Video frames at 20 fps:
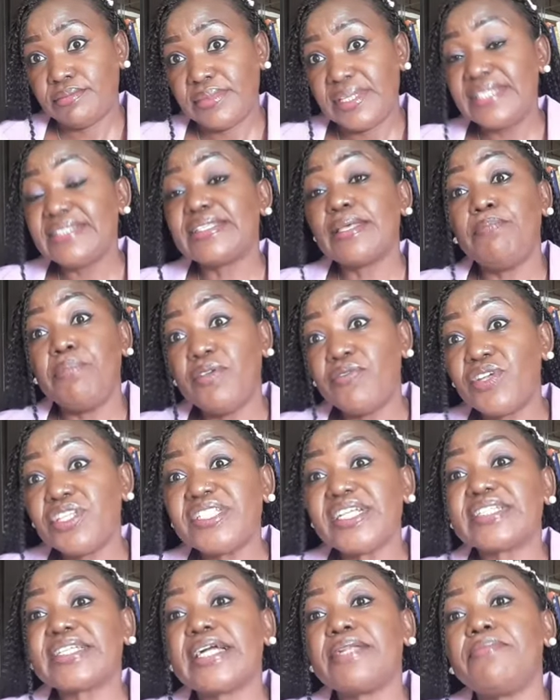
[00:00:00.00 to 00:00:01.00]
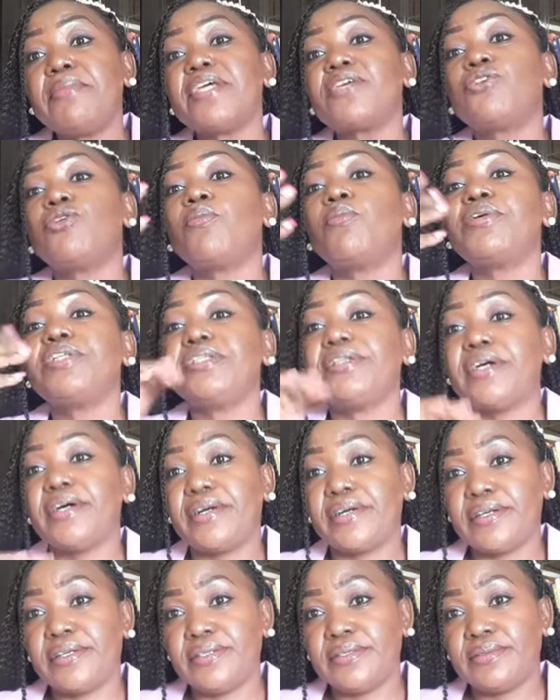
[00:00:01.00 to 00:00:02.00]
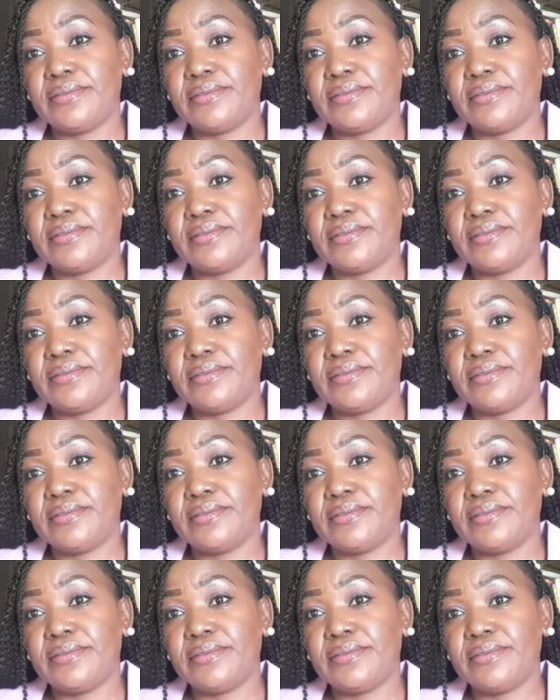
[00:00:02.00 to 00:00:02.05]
It's a beverage that can make your body young.